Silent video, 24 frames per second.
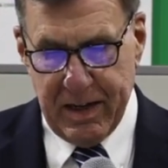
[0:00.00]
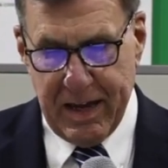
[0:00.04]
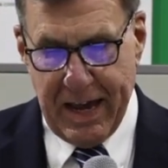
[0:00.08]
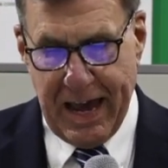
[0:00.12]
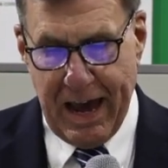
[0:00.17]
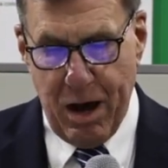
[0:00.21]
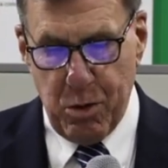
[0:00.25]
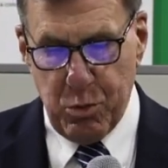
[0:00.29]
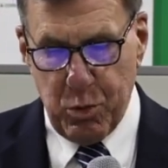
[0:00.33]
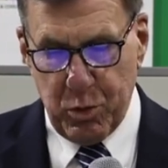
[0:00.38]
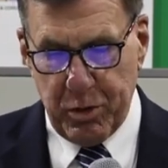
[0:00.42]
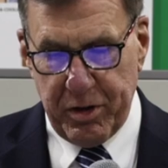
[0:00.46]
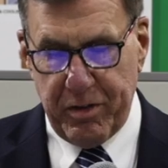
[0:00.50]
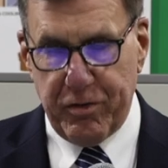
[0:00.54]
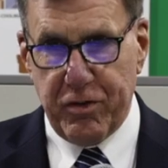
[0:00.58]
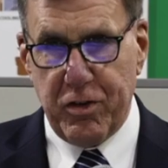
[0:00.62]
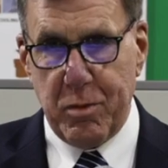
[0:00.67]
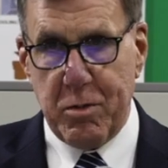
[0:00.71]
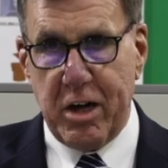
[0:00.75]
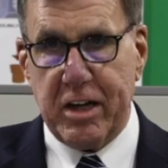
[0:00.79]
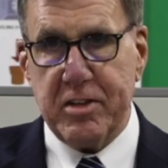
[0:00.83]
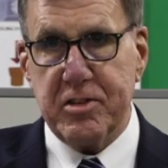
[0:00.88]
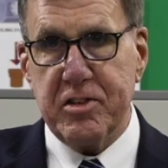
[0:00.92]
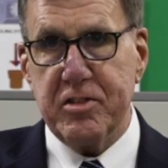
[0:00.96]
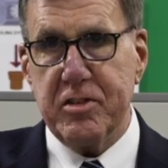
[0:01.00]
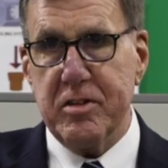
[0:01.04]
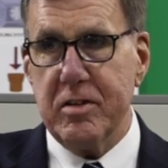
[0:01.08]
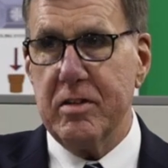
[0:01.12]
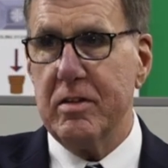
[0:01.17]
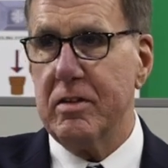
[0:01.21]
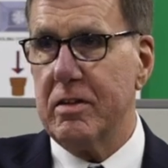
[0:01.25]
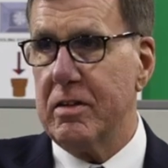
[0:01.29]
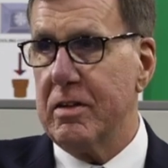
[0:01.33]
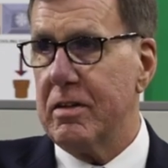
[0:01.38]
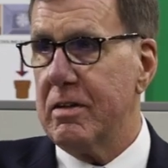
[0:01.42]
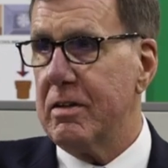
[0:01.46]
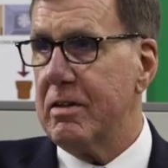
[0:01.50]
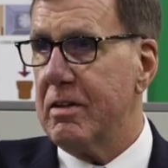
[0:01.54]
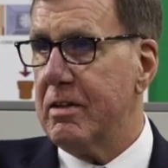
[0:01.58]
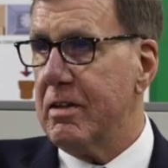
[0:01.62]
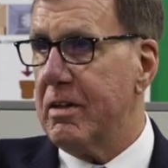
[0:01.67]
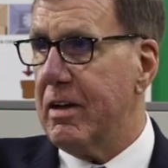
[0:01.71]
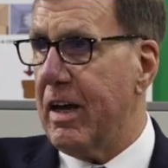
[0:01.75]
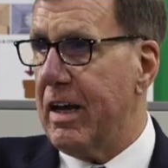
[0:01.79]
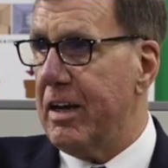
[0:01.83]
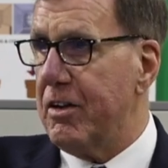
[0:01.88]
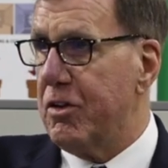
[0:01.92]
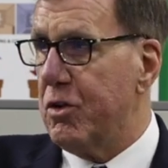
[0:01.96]
outward from us
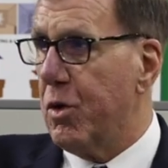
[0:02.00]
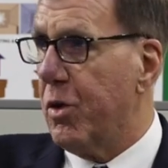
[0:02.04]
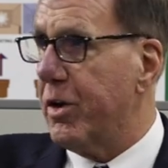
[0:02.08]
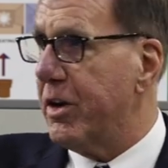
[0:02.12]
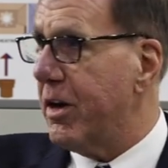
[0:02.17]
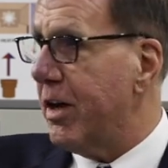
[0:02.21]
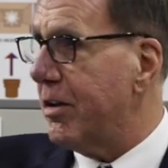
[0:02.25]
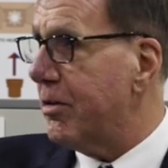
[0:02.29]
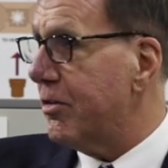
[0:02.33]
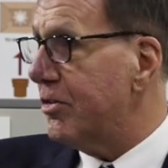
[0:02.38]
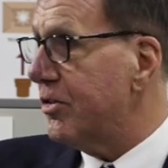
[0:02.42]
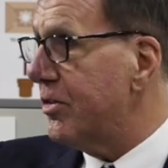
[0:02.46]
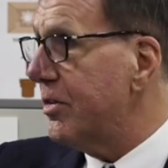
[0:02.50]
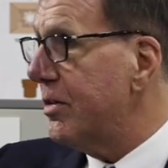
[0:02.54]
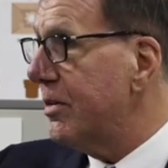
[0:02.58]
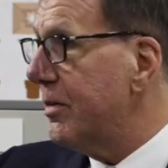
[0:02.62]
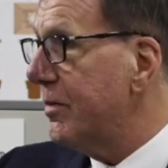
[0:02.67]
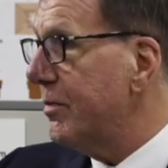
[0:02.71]
and toward others.